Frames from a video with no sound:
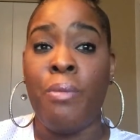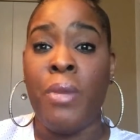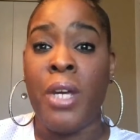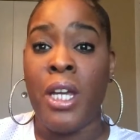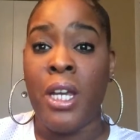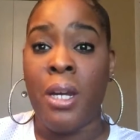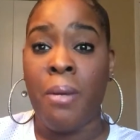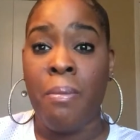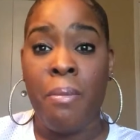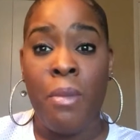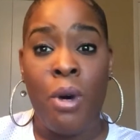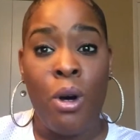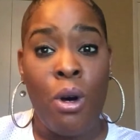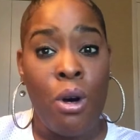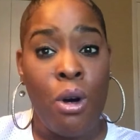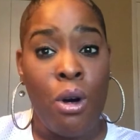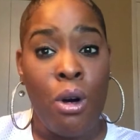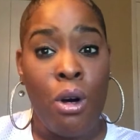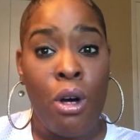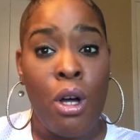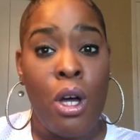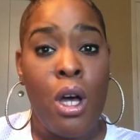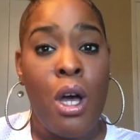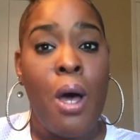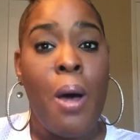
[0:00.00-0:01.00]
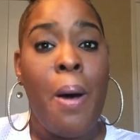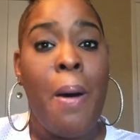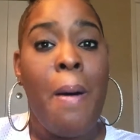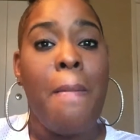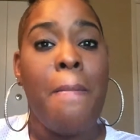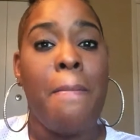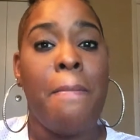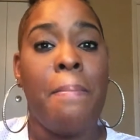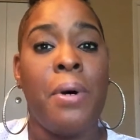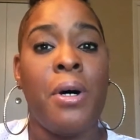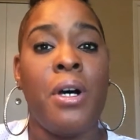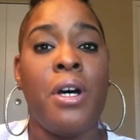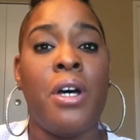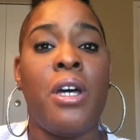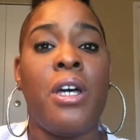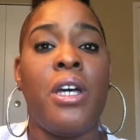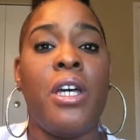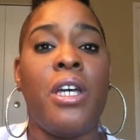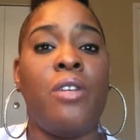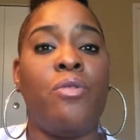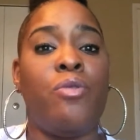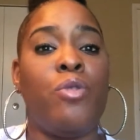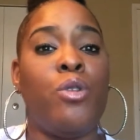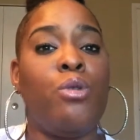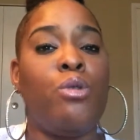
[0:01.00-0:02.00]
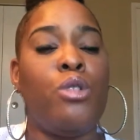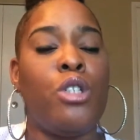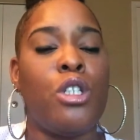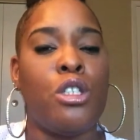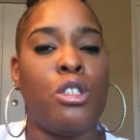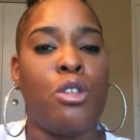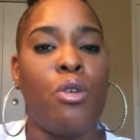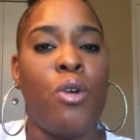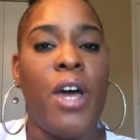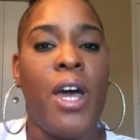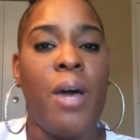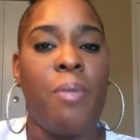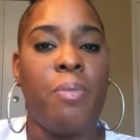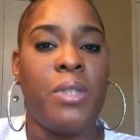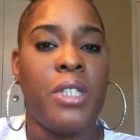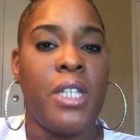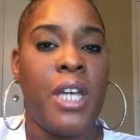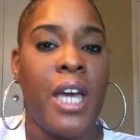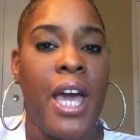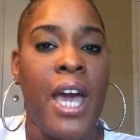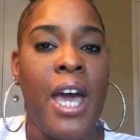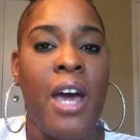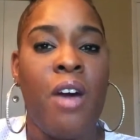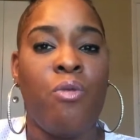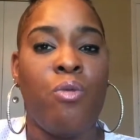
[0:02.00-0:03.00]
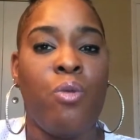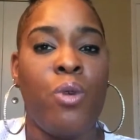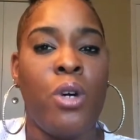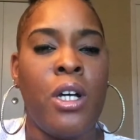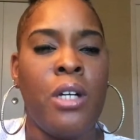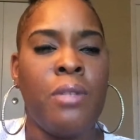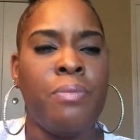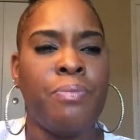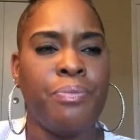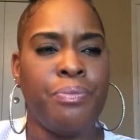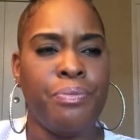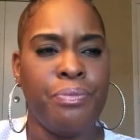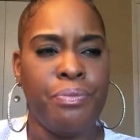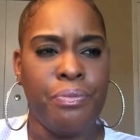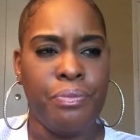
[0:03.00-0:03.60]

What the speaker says: minimal. But if you just so happen to have one,